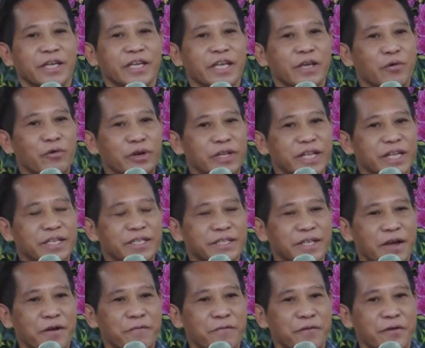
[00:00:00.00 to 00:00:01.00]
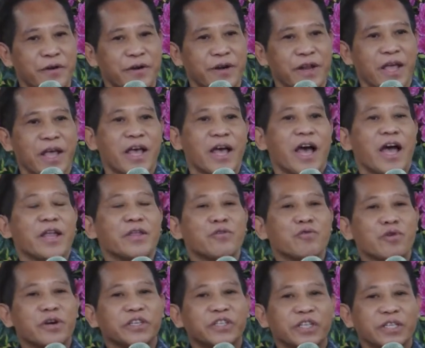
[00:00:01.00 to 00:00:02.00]
He already suffered and
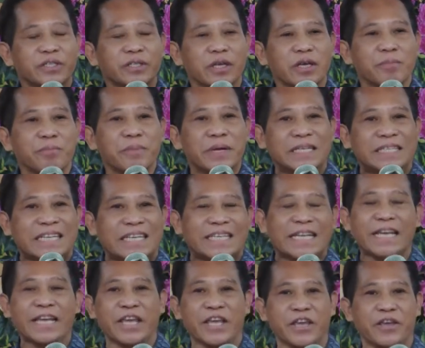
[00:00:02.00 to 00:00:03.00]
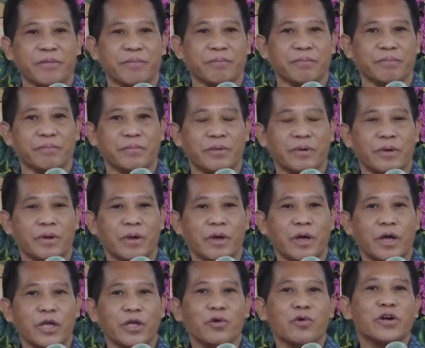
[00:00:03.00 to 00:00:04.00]
you are just imitating him.
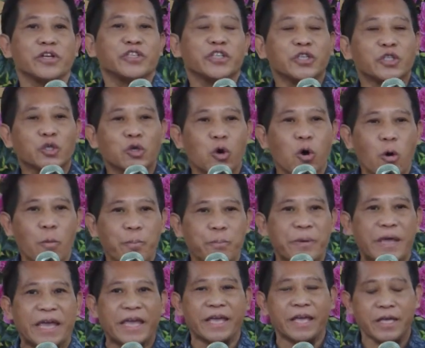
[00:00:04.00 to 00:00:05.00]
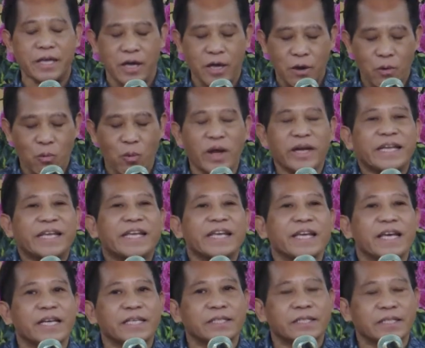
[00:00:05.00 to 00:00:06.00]
You are just copying what
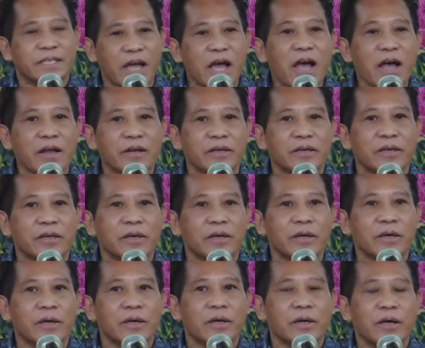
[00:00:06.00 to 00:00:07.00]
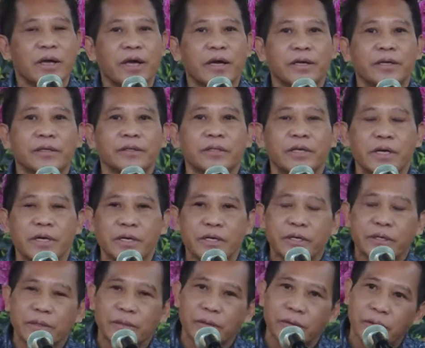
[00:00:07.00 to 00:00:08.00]
he has done. And
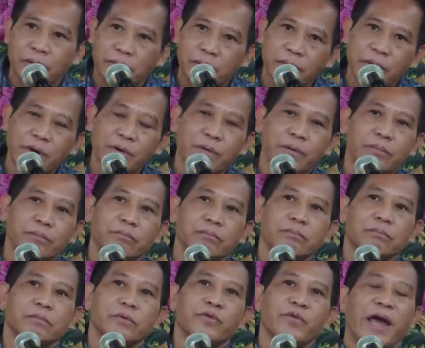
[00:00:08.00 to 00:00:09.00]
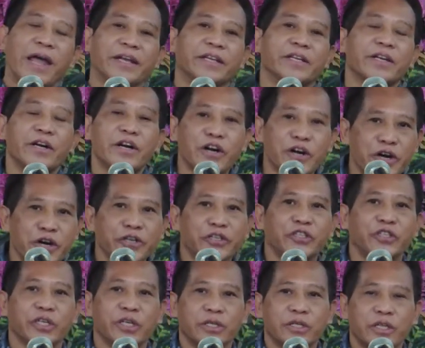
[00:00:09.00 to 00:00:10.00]
the writer
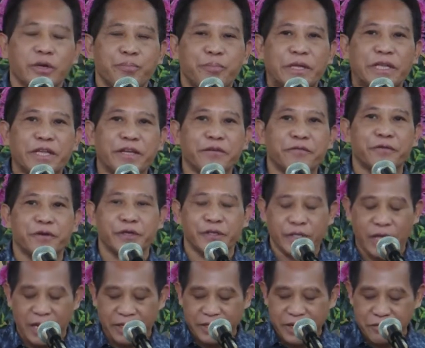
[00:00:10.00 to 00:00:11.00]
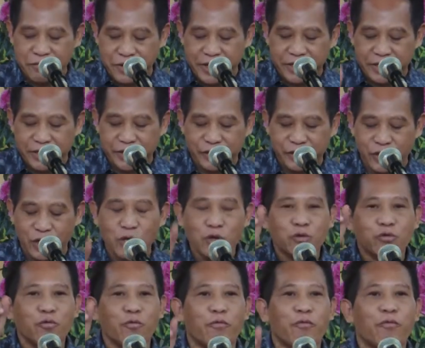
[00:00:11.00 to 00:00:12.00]
urged the believers and the readers
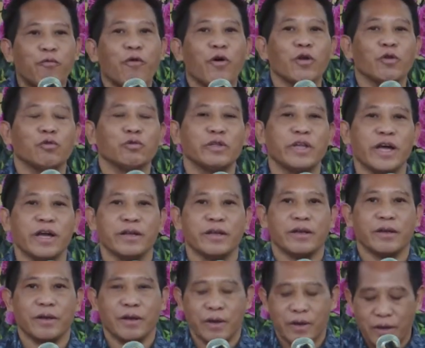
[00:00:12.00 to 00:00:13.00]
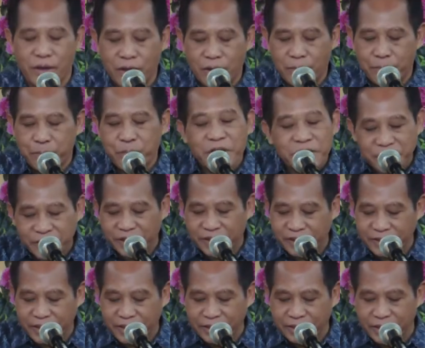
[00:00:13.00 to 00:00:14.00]
to follow that
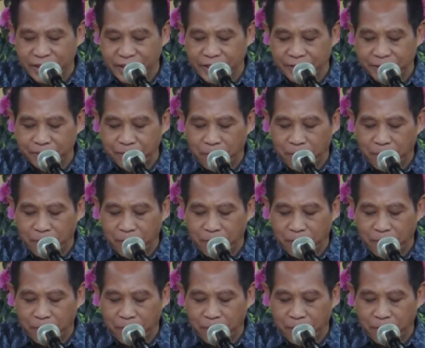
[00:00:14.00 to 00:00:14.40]
persistently.